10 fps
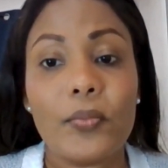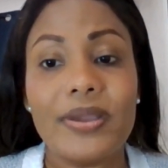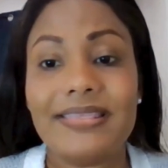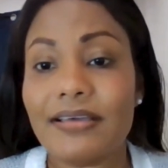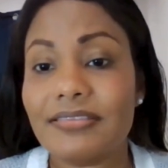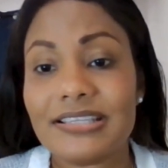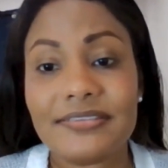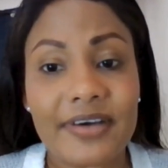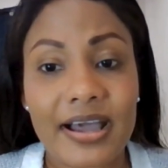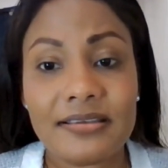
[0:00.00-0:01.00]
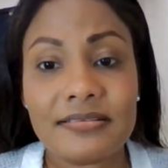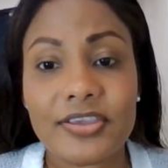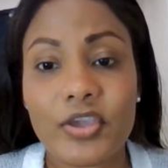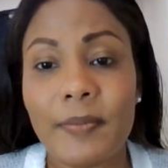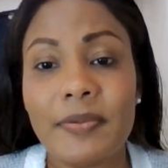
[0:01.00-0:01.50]
Without this fund,
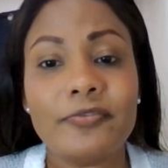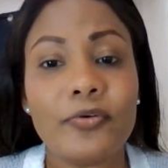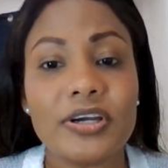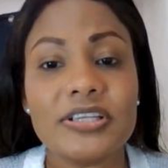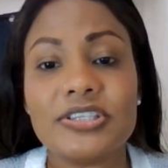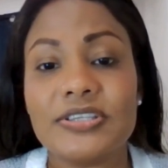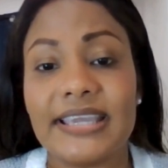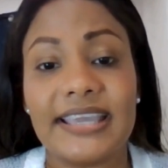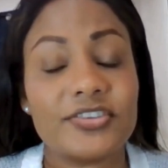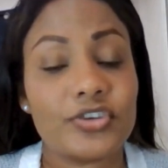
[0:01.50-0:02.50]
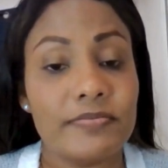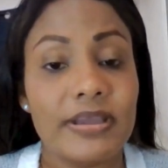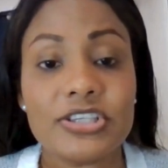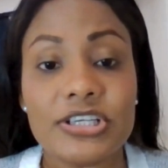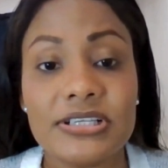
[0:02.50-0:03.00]
you may be forced to take extreme
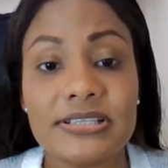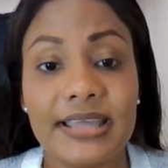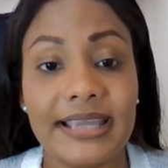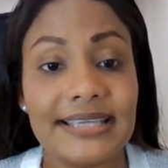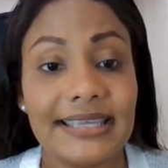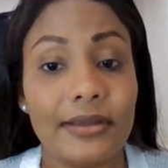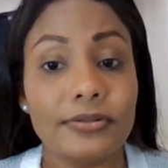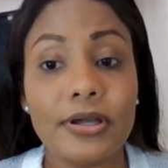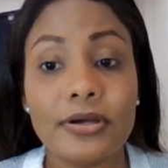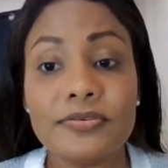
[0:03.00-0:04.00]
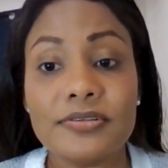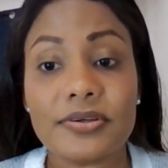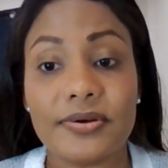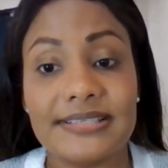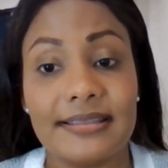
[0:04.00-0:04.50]
measures like taking out loans
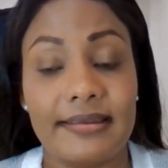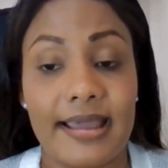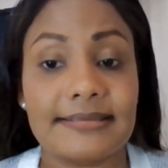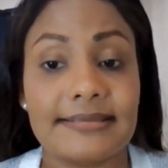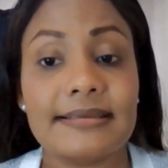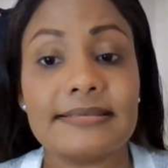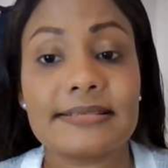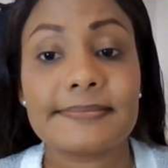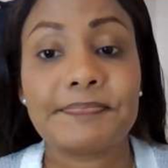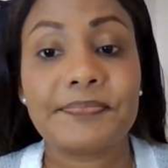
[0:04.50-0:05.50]
or selling assets.